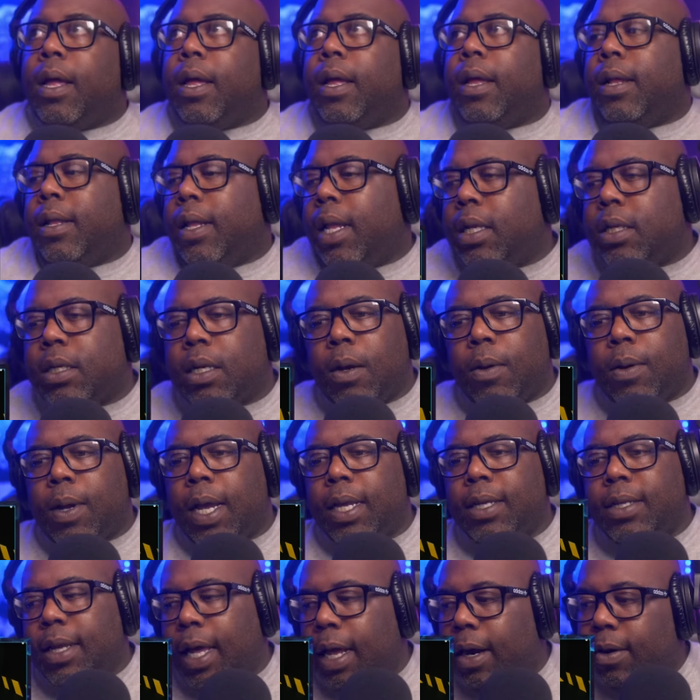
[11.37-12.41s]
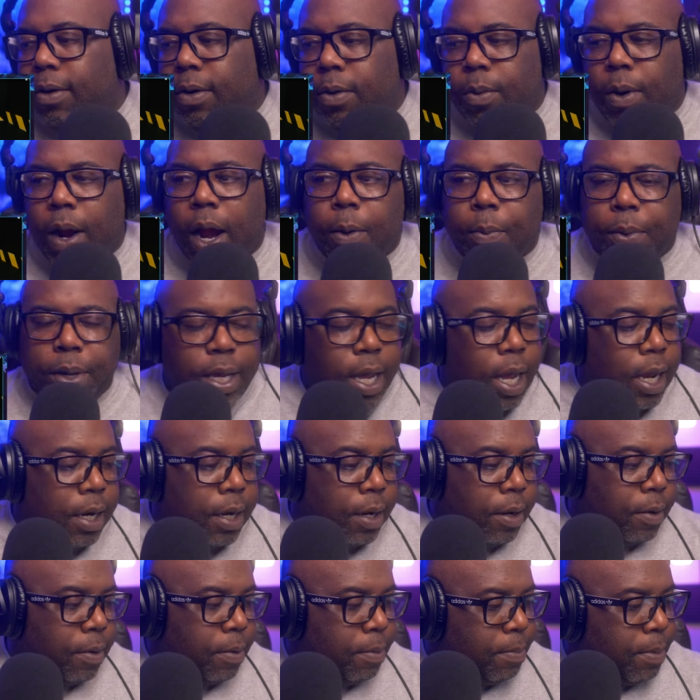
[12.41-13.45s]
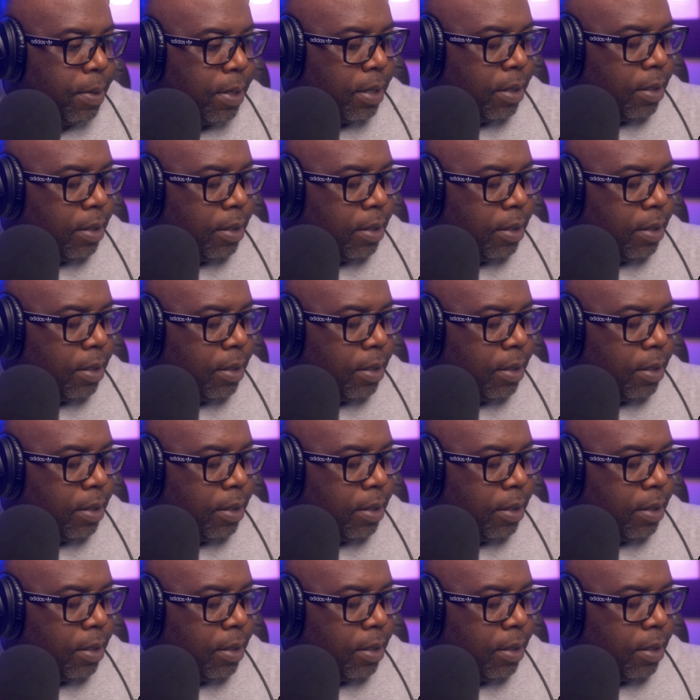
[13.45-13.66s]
Let's go, guys. I don't know how we got here, but...